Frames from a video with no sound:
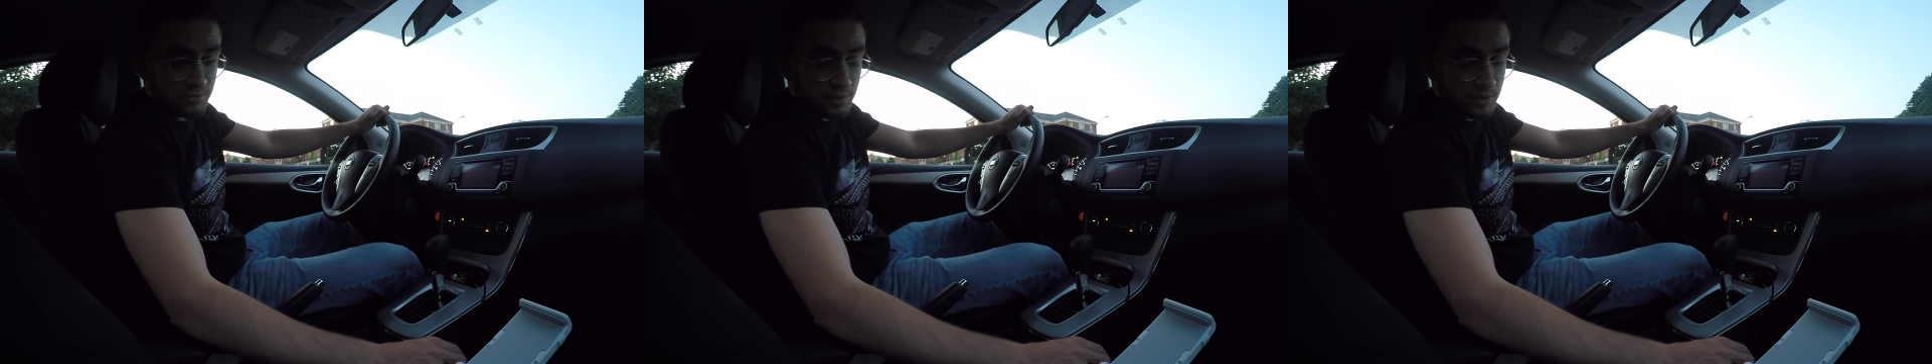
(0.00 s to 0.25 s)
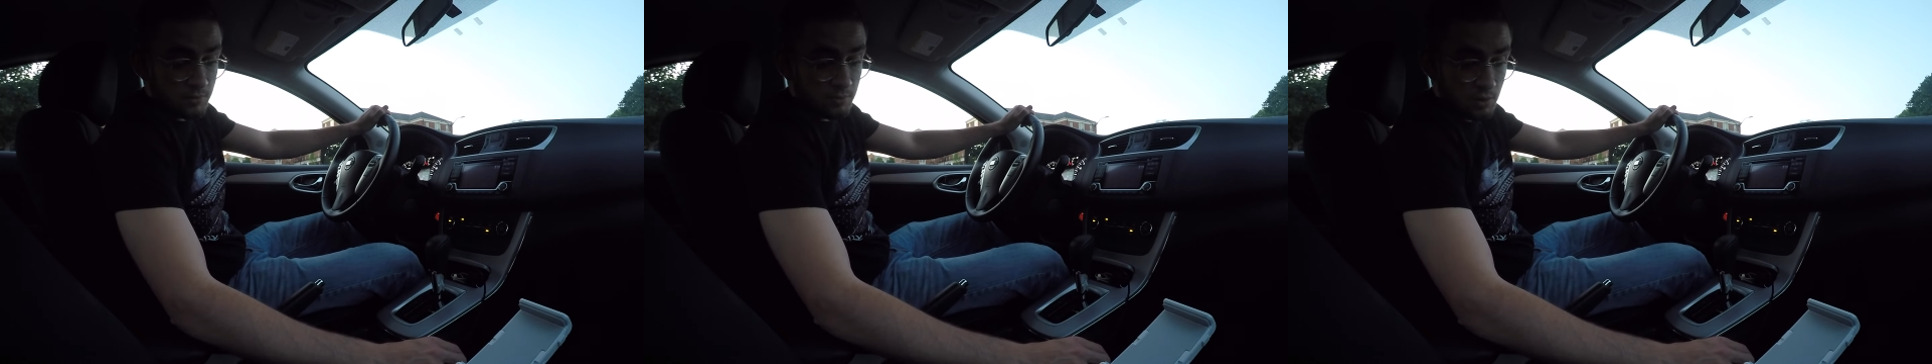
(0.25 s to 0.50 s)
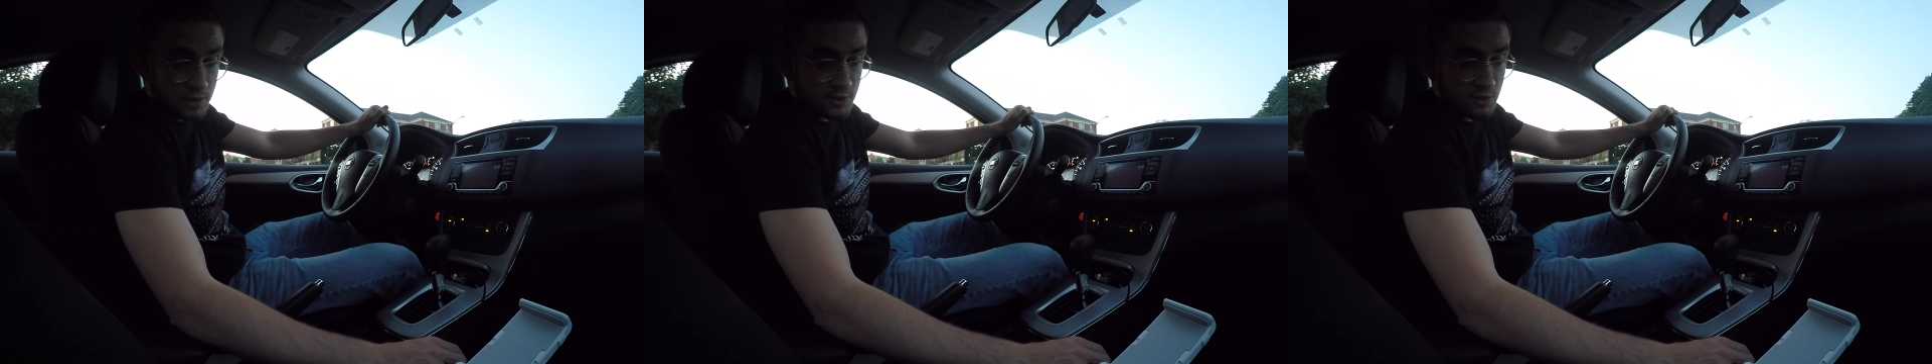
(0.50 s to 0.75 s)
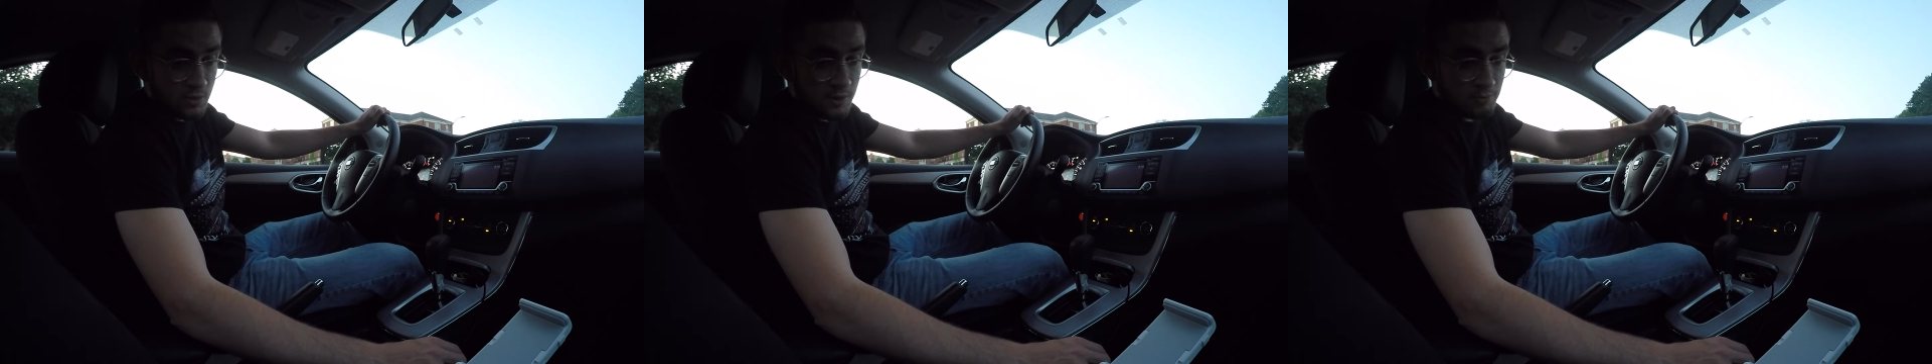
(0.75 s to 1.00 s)
with it
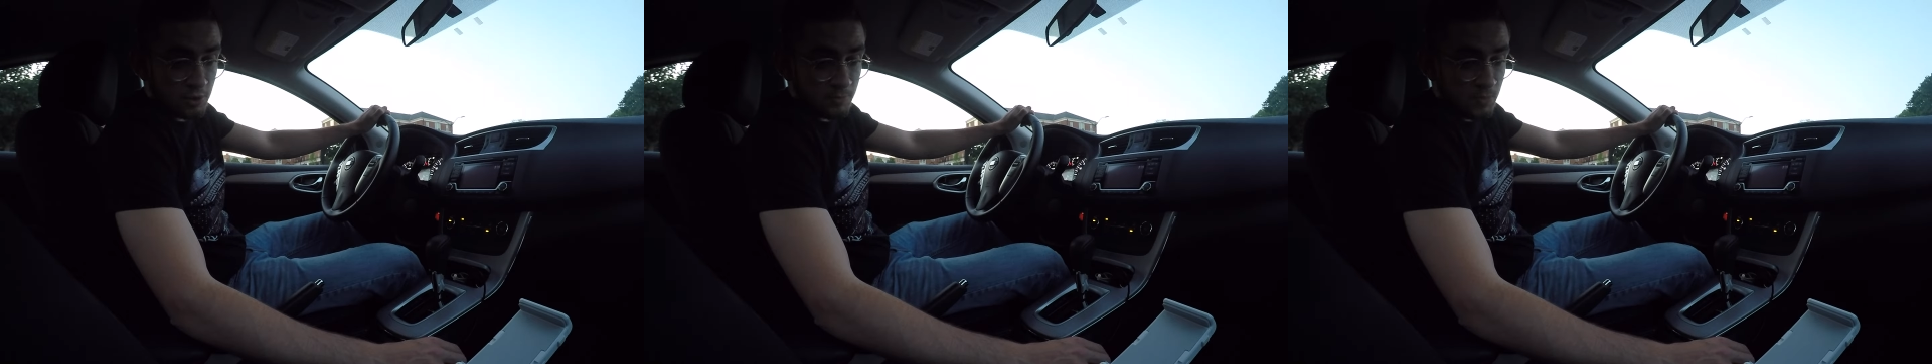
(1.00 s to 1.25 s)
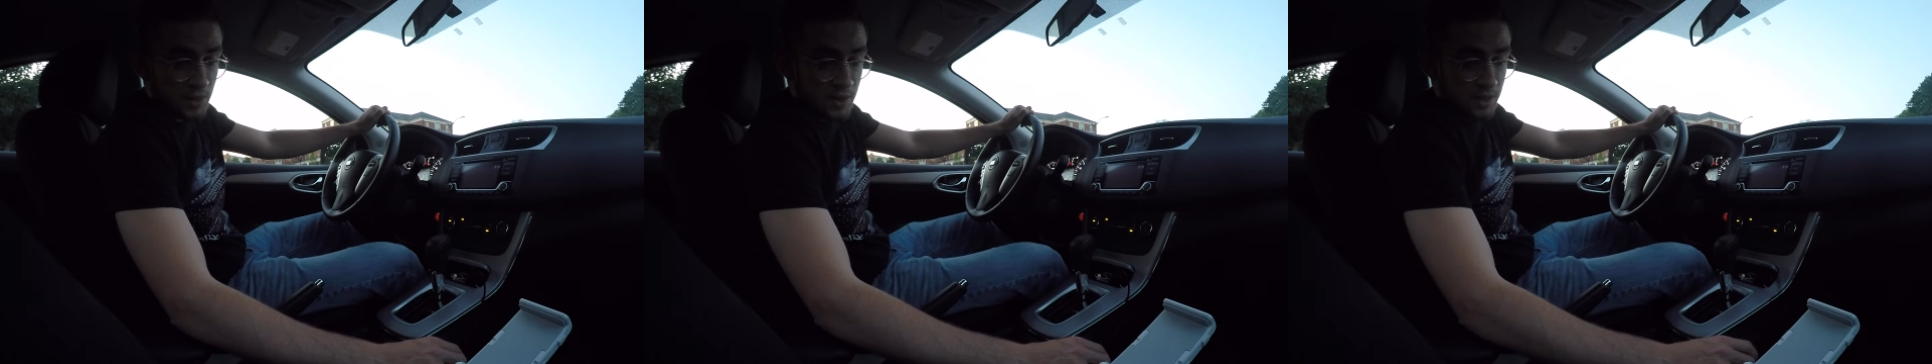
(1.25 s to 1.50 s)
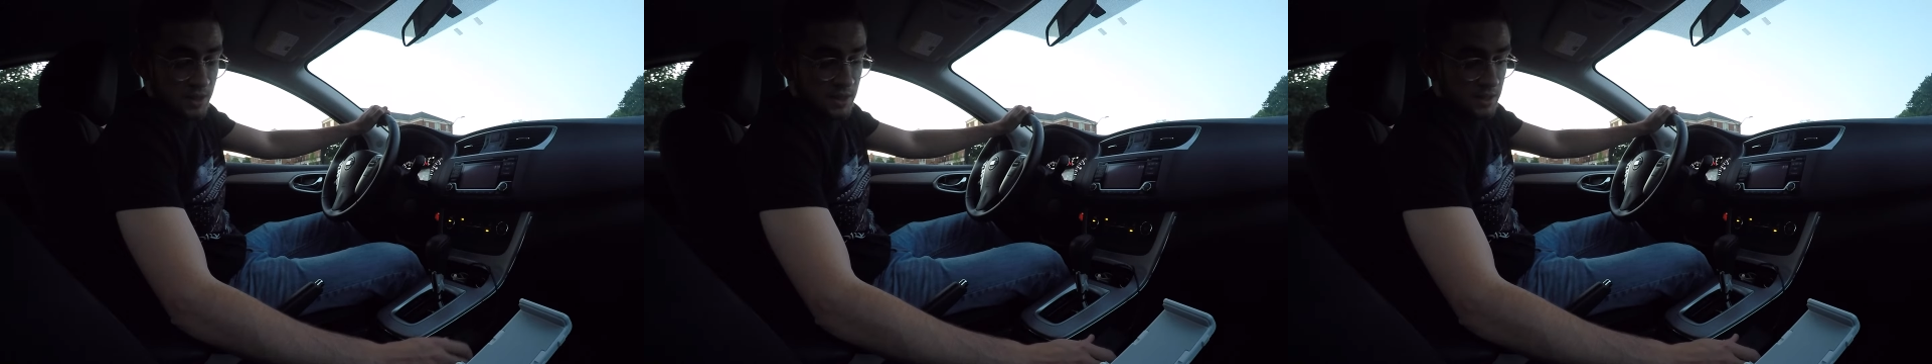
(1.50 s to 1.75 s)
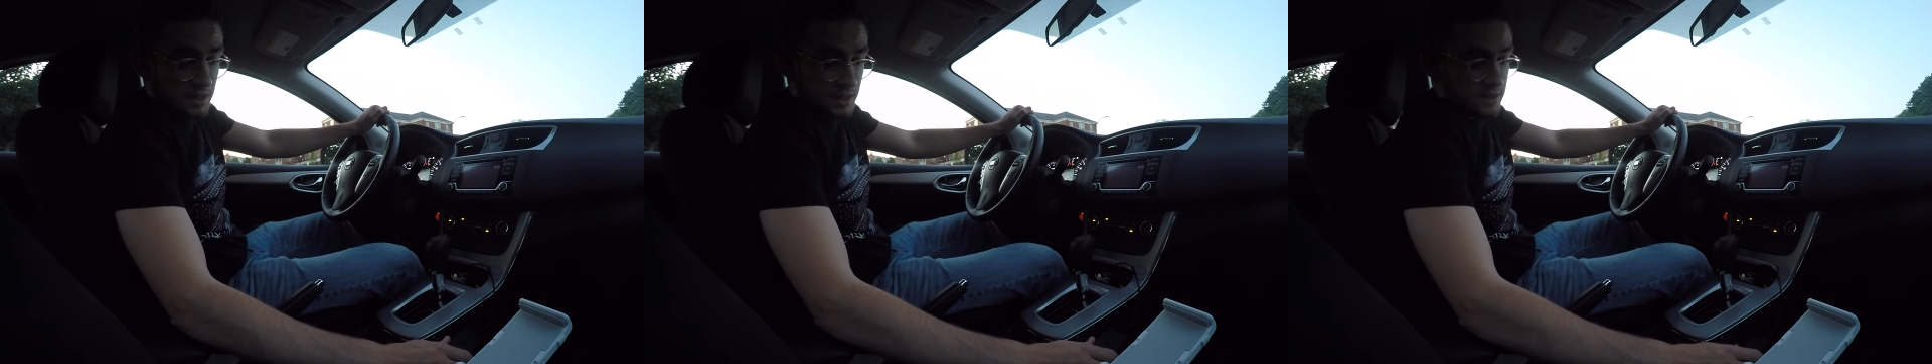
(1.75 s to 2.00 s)
whatsoever.
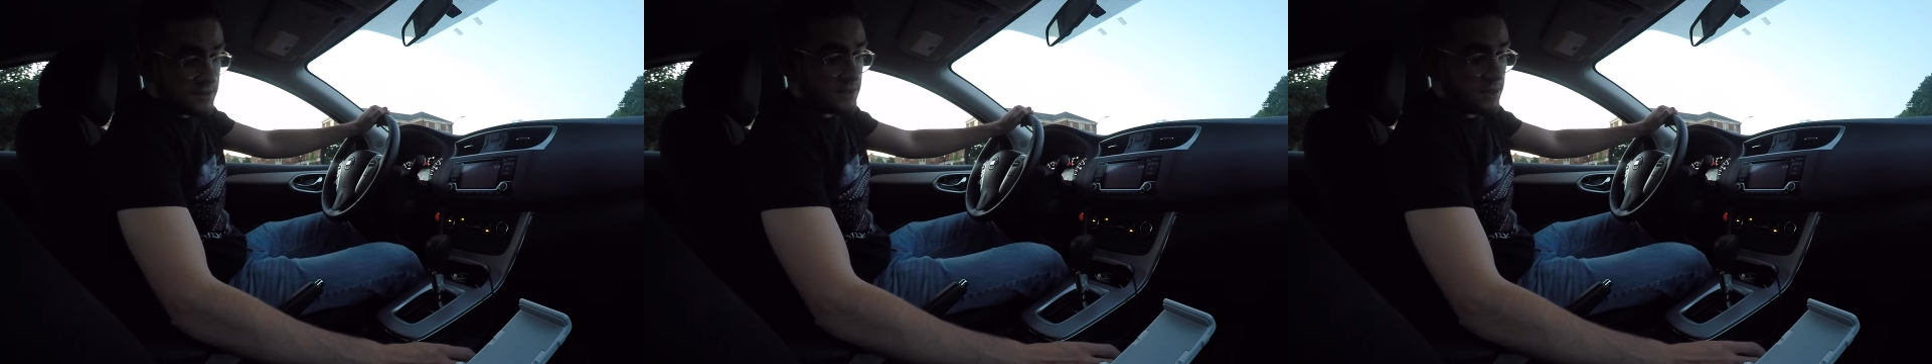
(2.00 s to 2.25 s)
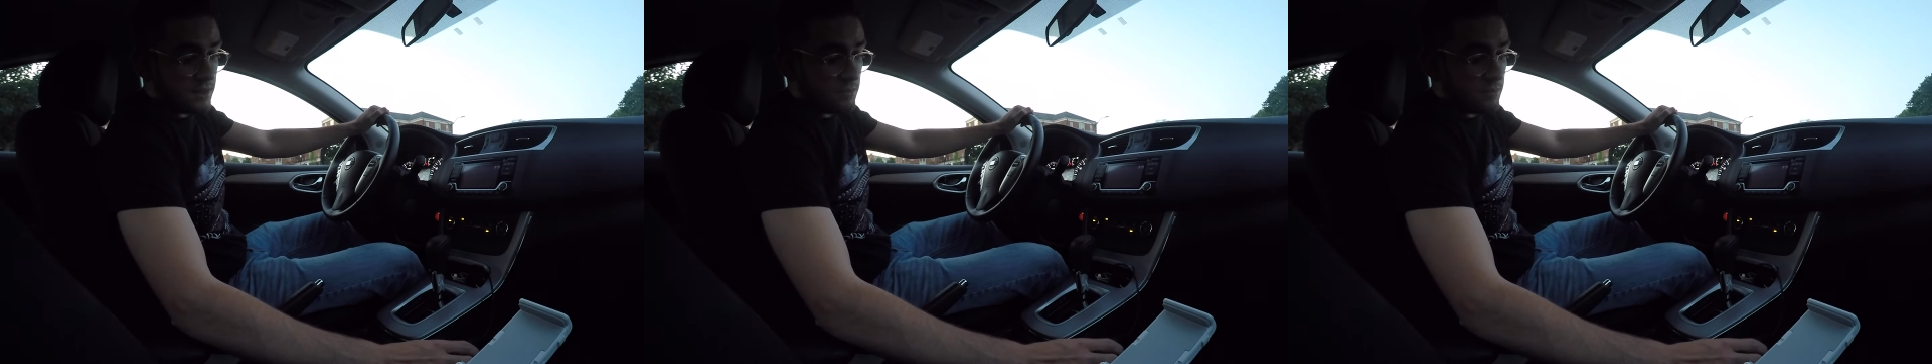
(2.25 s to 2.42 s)
Is it